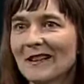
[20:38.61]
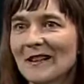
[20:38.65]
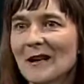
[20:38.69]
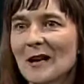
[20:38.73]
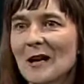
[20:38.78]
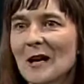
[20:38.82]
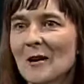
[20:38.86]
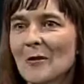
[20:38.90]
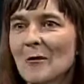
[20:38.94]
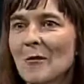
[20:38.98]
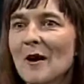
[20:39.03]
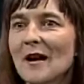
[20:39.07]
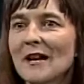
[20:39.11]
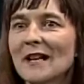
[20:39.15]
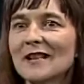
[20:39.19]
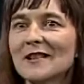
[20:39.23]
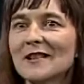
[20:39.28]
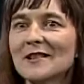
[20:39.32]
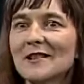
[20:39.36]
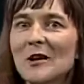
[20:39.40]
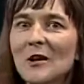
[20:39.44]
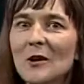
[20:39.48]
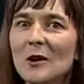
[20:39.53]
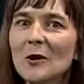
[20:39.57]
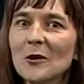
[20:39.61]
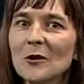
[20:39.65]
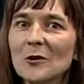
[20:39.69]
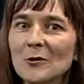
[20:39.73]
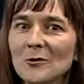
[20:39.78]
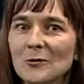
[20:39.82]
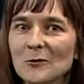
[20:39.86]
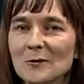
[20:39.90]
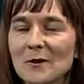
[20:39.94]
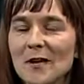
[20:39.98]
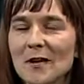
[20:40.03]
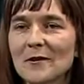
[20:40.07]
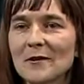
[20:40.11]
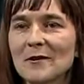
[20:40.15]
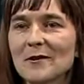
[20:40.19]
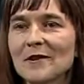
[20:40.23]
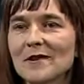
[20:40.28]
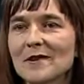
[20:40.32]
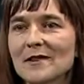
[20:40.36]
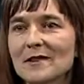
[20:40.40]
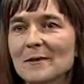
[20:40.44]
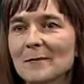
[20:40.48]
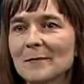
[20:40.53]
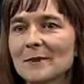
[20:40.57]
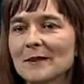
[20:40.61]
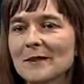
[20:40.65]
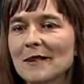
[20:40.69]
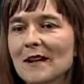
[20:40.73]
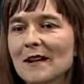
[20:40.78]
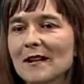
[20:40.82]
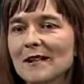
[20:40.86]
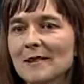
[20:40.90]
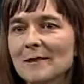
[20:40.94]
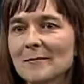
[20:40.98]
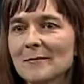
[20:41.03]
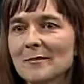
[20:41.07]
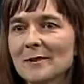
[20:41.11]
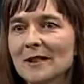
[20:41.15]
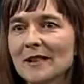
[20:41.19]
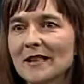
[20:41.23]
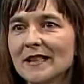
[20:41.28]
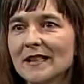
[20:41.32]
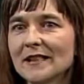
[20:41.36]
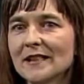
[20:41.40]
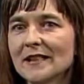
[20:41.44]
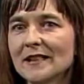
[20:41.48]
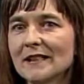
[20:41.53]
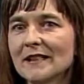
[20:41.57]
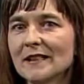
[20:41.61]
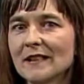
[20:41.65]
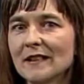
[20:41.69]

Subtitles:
wanting to own rather than simply contemplate.